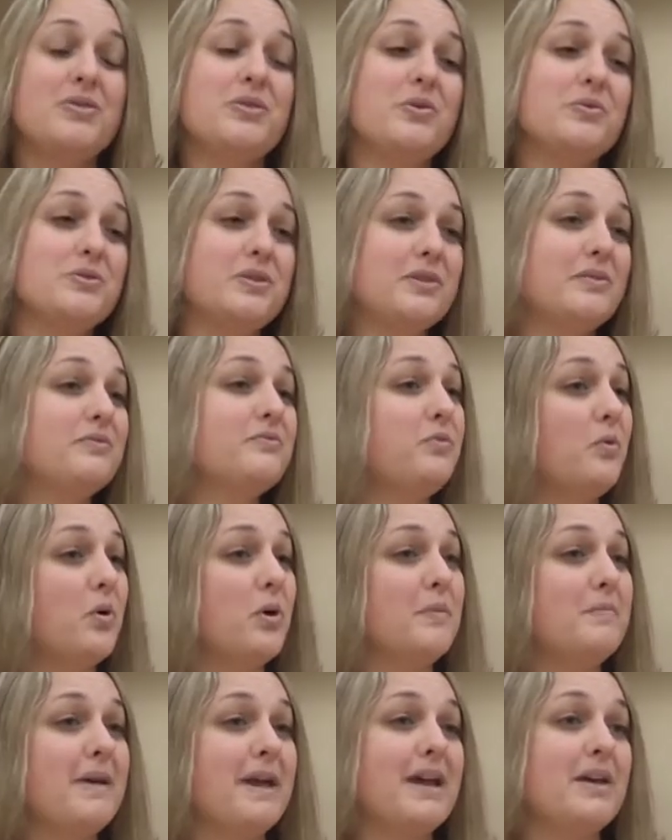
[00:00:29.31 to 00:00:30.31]
those are the
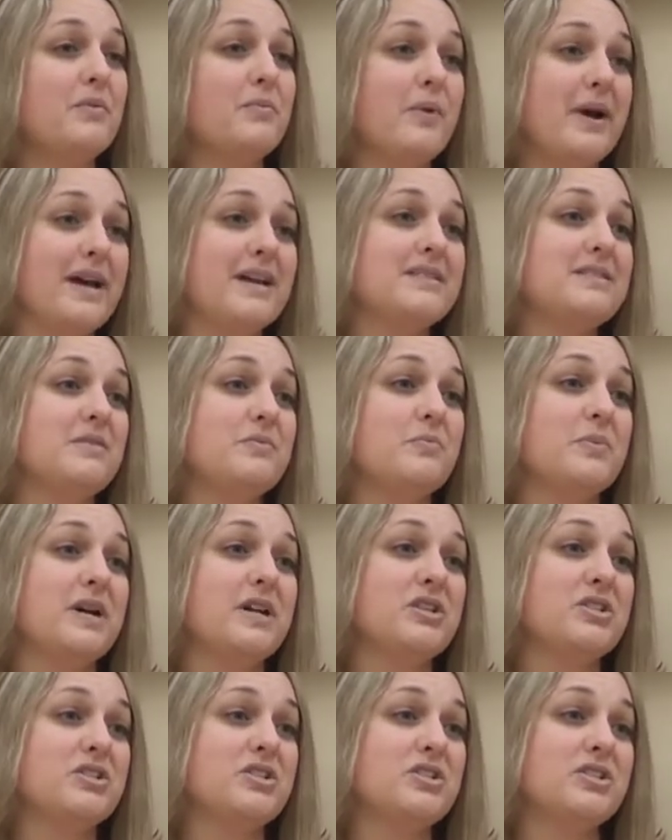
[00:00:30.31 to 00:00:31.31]
four main ways in
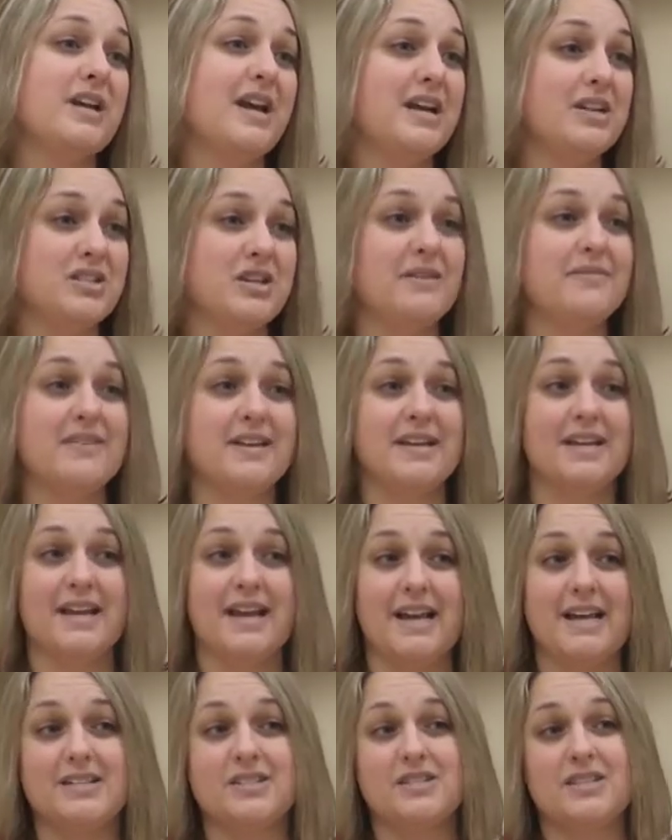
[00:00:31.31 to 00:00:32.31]
which HIV and
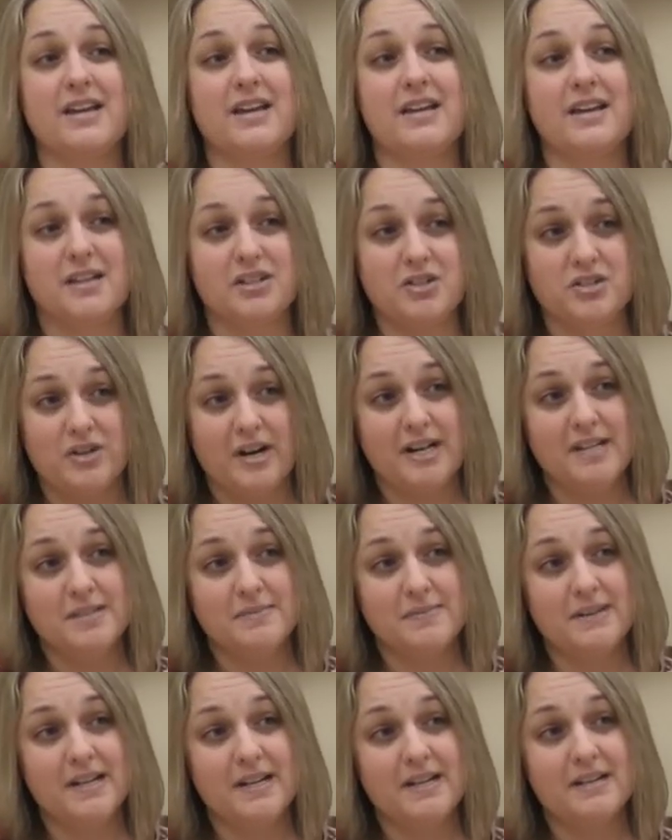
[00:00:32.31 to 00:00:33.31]
AIDS is
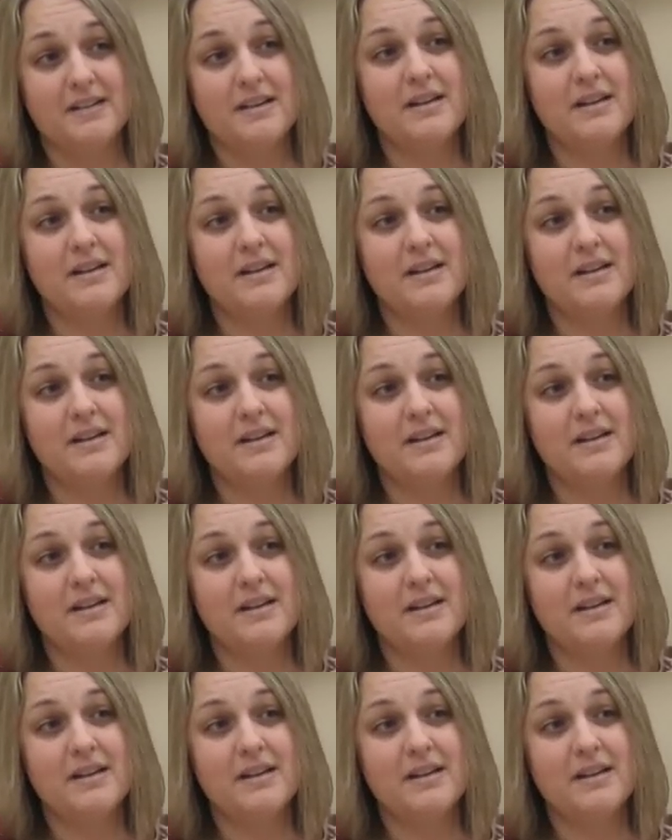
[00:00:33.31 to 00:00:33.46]
transmitted.